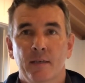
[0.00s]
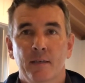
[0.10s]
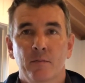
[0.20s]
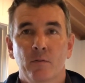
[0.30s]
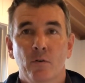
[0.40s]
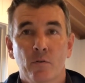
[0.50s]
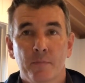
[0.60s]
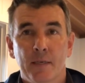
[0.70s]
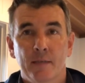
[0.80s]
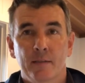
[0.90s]
it will
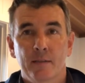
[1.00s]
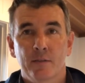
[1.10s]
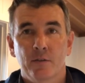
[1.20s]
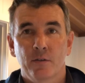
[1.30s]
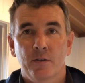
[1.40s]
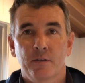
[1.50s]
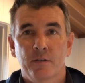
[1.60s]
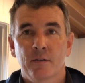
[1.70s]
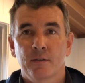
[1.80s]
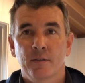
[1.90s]
automatically turn
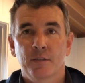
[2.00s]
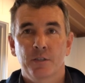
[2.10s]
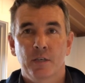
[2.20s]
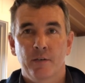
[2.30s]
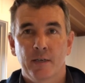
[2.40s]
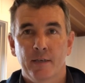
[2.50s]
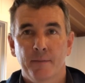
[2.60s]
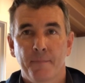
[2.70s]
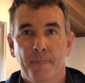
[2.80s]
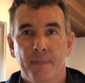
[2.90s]
on the
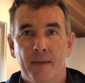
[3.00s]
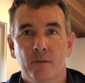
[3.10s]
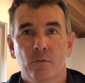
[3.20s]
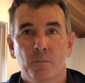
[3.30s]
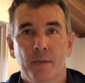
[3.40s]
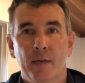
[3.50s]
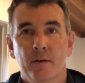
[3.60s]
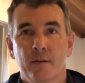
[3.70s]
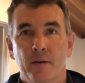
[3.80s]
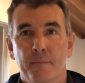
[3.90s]
generator, and it will
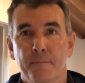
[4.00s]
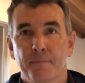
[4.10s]
power up